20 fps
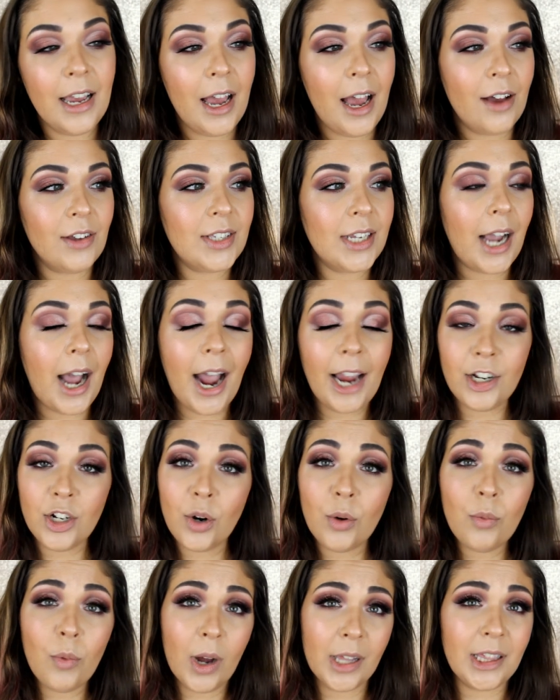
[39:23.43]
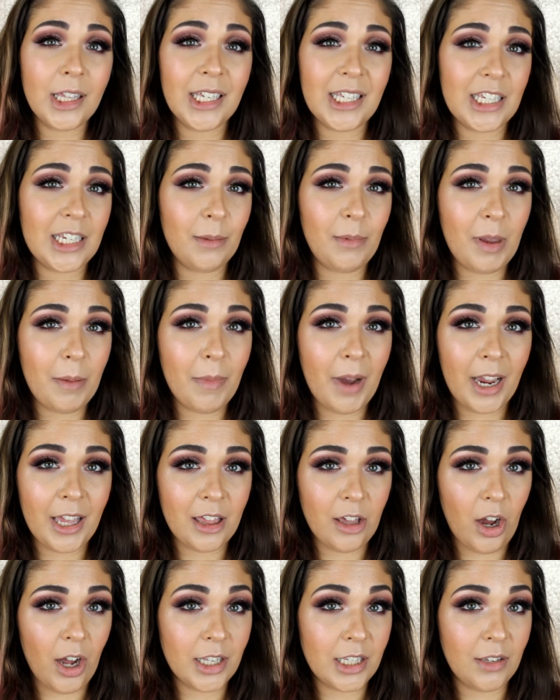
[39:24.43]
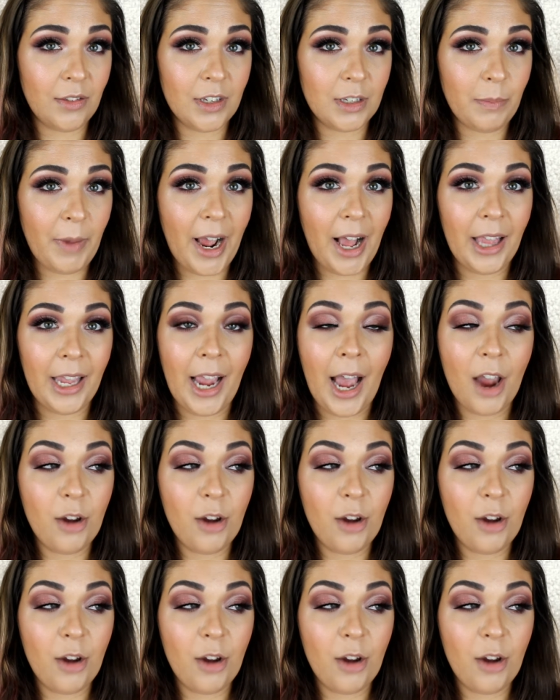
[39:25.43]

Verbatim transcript: I was like, I don't want this to be my thoughts of this palette.